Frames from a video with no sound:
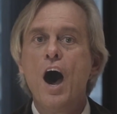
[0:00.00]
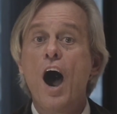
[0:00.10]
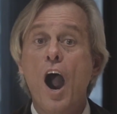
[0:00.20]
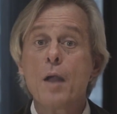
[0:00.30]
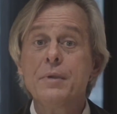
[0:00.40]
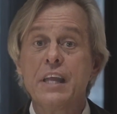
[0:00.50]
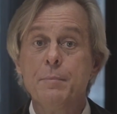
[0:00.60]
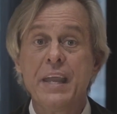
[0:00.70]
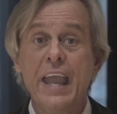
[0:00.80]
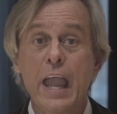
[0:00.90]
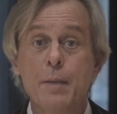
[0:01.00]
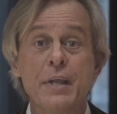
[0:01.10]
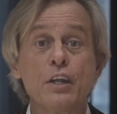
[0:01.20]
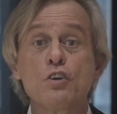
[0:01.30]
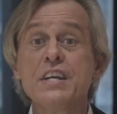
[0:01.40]
Harmony became
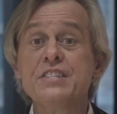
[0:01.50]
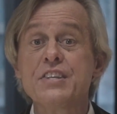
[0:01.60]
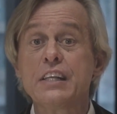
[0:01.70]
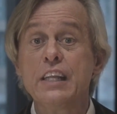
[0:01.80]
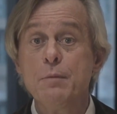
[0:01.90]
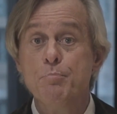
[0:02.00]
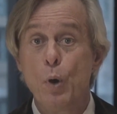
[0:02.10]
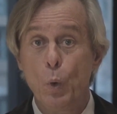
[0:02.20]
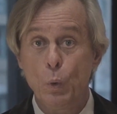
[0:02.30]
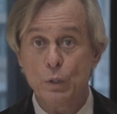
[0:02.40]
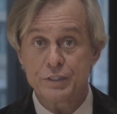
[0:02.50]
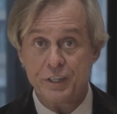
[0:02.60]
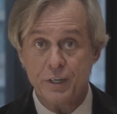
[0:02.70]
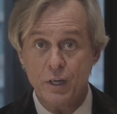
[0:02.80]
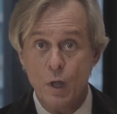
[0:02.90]
increasingly
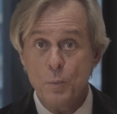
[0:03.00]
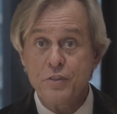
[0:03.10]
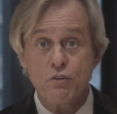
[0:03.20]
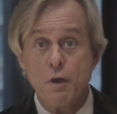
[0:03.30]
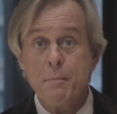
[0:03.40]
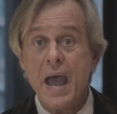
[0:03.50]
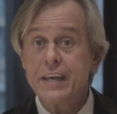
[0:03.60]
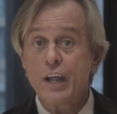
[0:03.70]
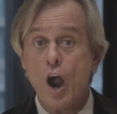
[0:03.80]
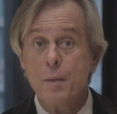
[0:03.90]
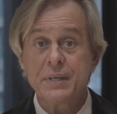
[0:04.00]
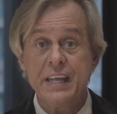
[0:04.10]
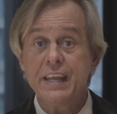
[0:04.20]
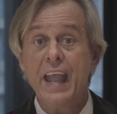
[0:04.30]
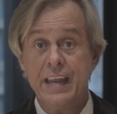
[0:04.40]
bolder, with chromatic harmony
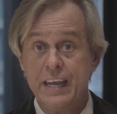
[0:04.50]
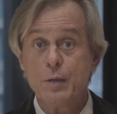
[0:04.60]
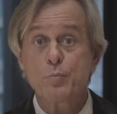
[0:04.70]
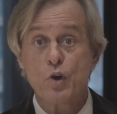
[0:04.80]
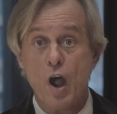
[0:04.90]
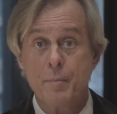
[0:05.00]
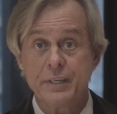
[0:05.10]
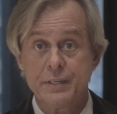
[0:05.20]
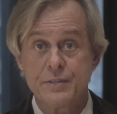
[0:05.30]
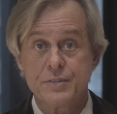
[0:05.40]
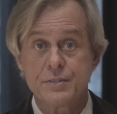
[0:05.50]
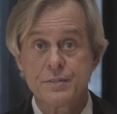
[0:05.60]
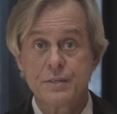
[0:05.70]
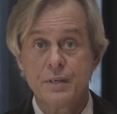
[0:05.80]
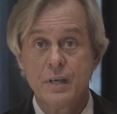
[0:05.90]
gaining prominence.
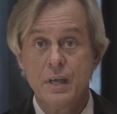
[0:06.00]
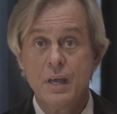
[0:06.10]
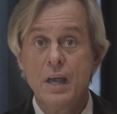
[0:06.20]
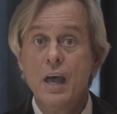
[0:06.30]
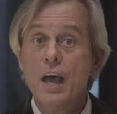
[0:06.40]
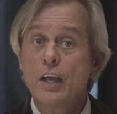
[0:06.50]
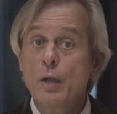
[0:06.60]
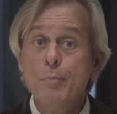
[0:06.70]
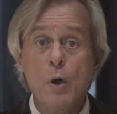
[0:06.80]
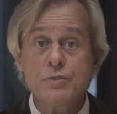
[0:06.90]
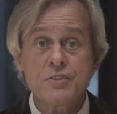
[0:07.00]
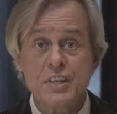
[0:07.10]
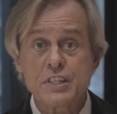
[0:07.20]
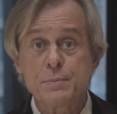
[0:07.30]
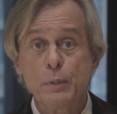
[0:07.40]
Composers
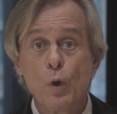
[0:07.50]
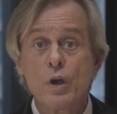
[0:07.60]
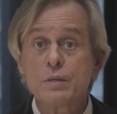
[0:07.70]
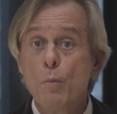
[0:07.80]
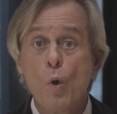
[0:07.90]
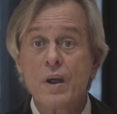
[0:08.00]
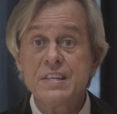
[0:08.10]
explored more